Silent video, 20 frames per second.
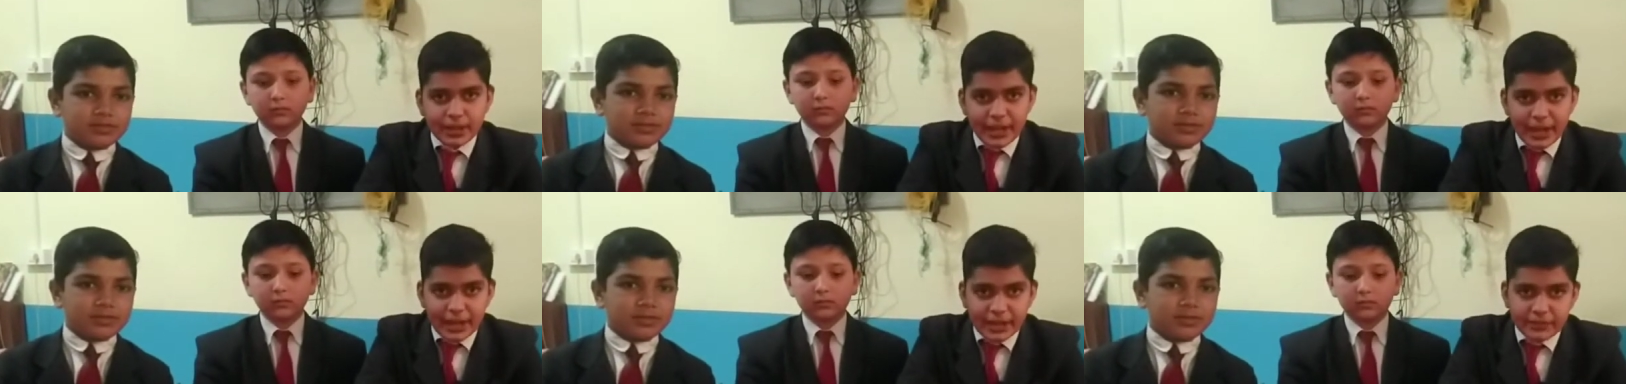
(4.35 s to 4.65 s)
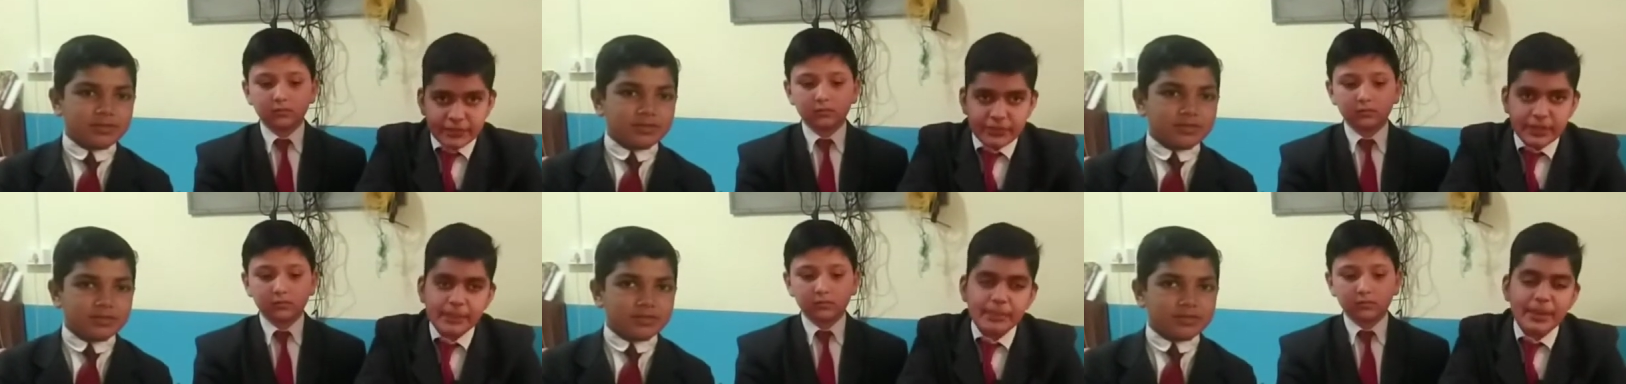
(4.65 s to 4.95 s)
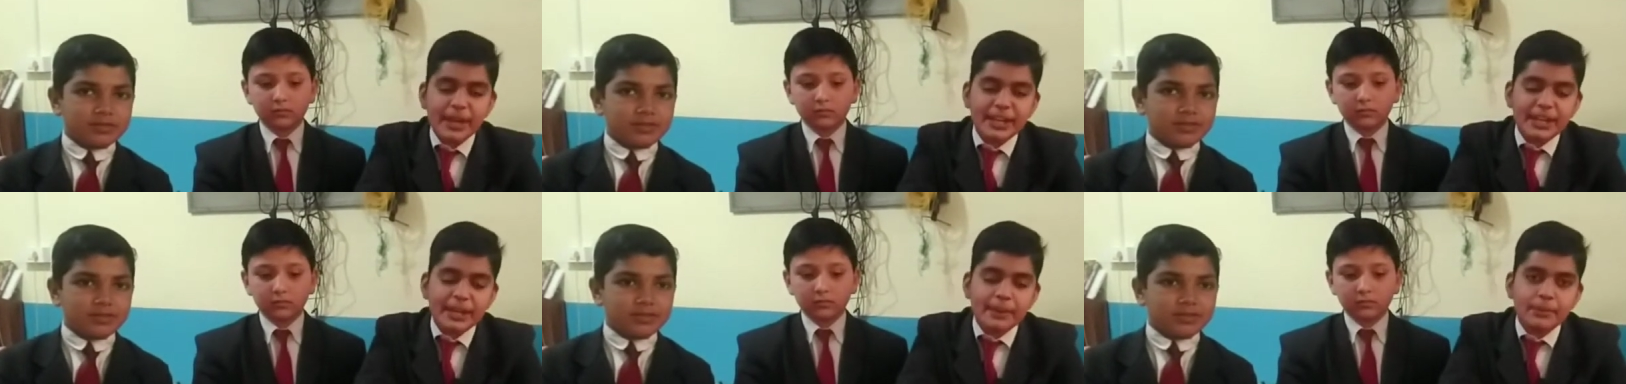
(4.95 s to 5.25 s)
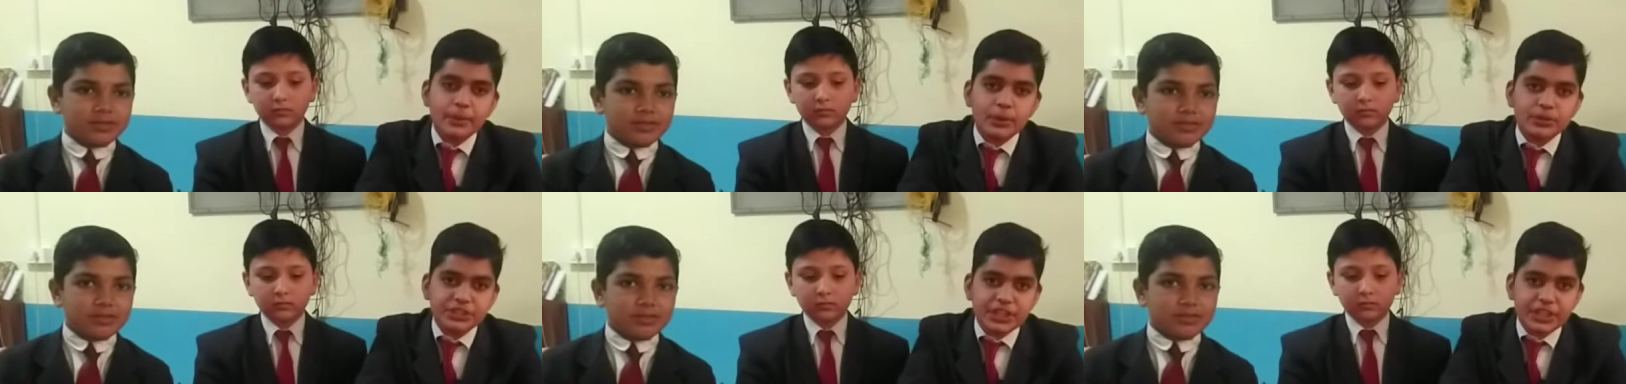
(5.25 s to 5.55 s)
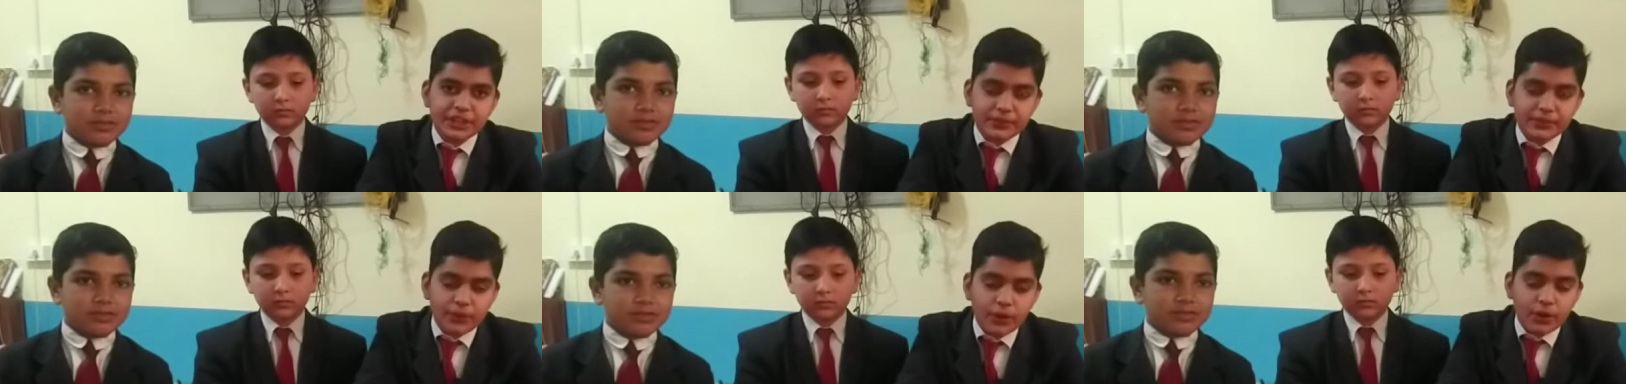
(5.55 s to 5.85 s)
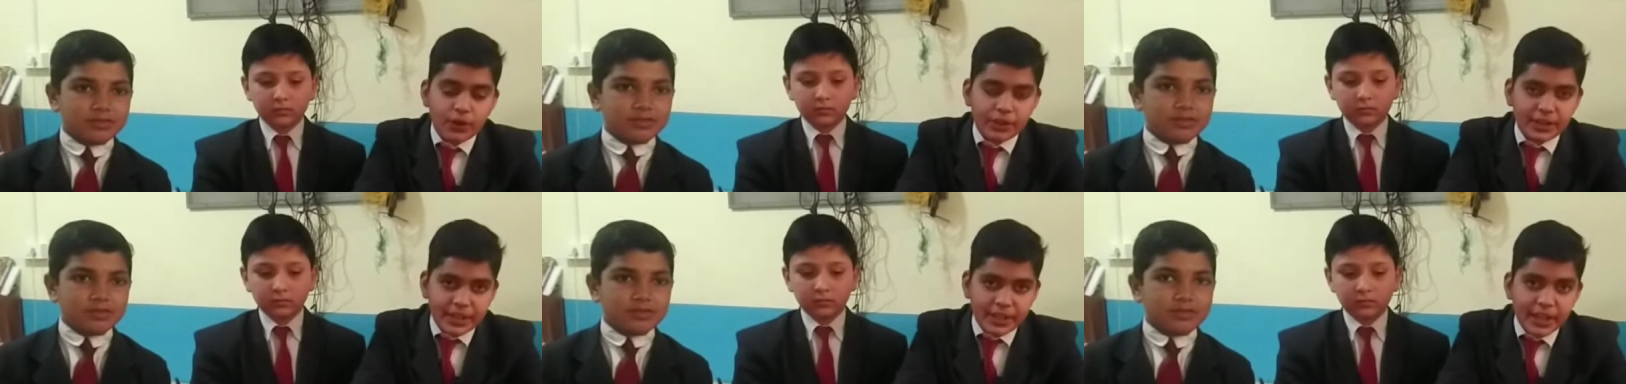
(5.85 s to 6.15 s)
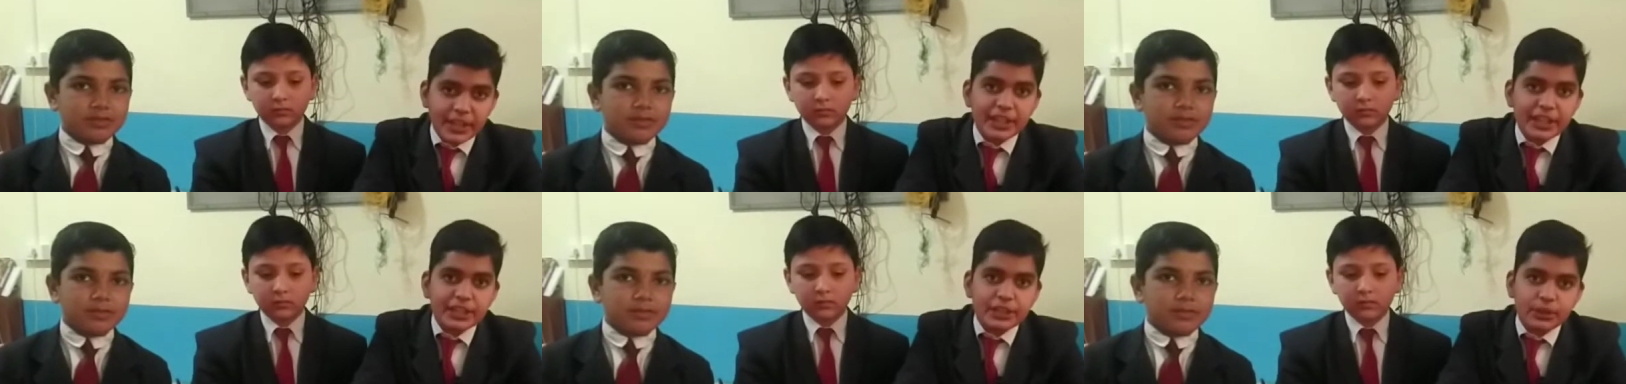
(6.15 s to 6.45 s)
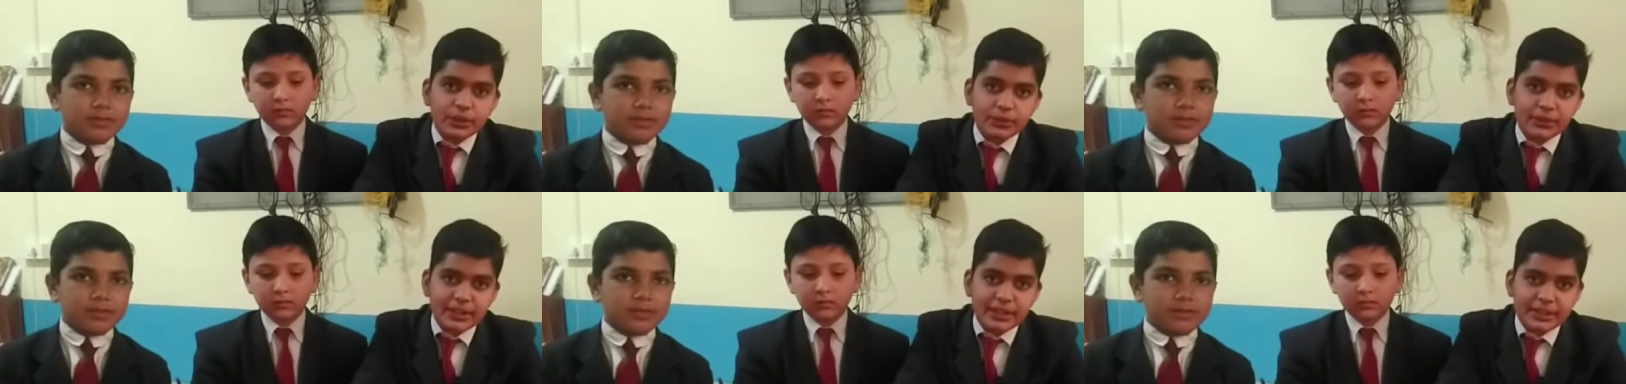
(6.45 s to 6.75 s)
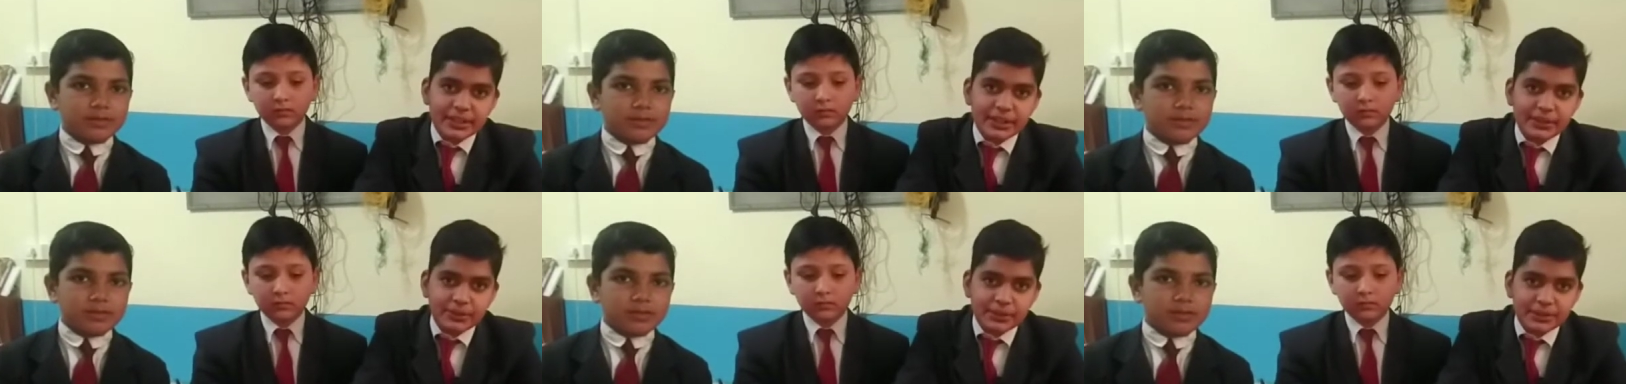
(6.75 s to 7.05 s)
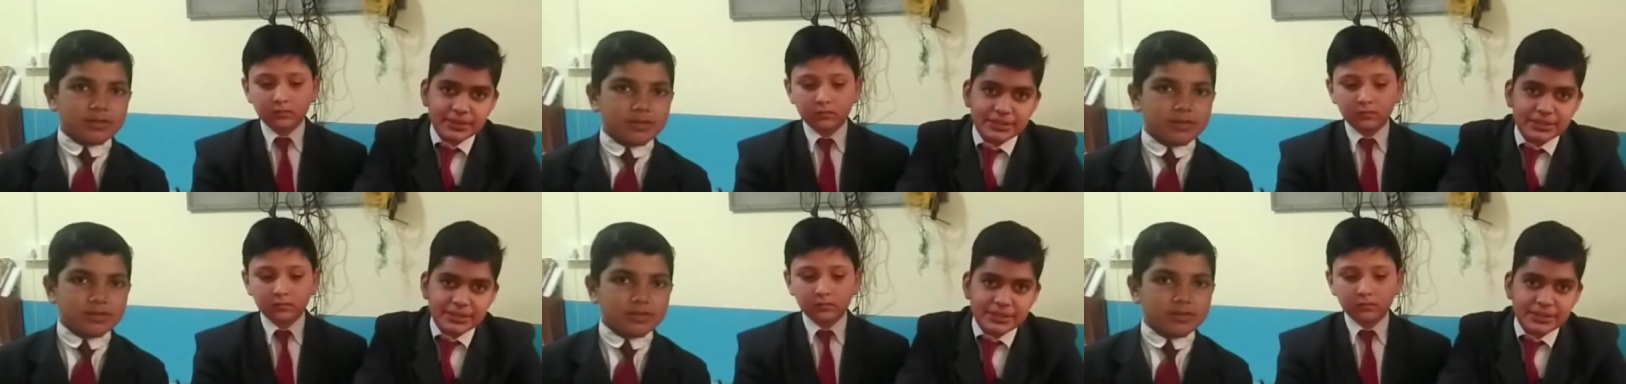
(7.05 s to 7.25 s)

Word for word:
Speaker 1: and we made a project for innovative